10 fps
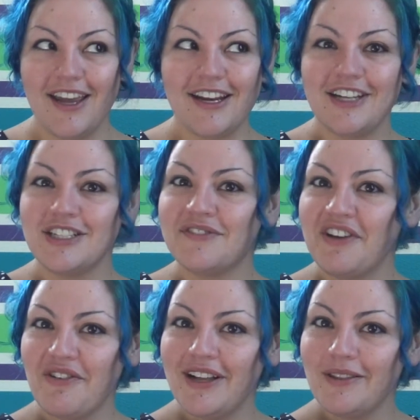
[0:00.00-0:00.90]
and I just
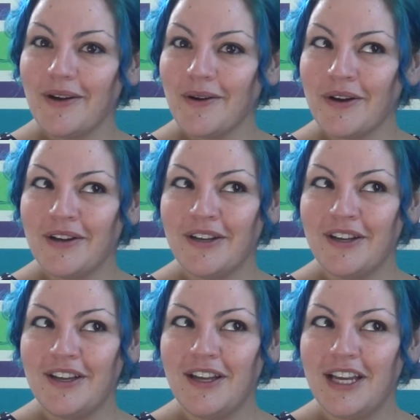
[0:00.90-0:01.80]
fit right through.
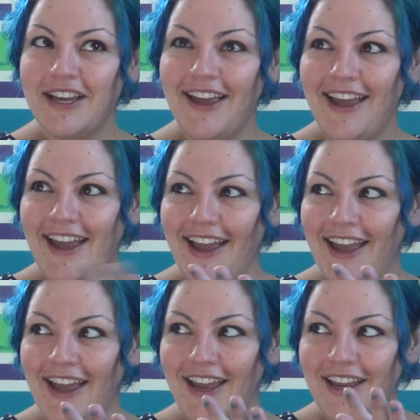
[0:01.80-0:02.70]

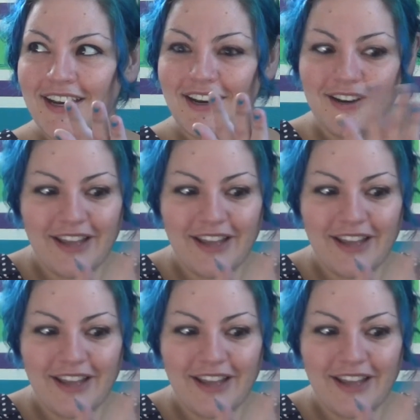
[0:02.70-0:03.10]
And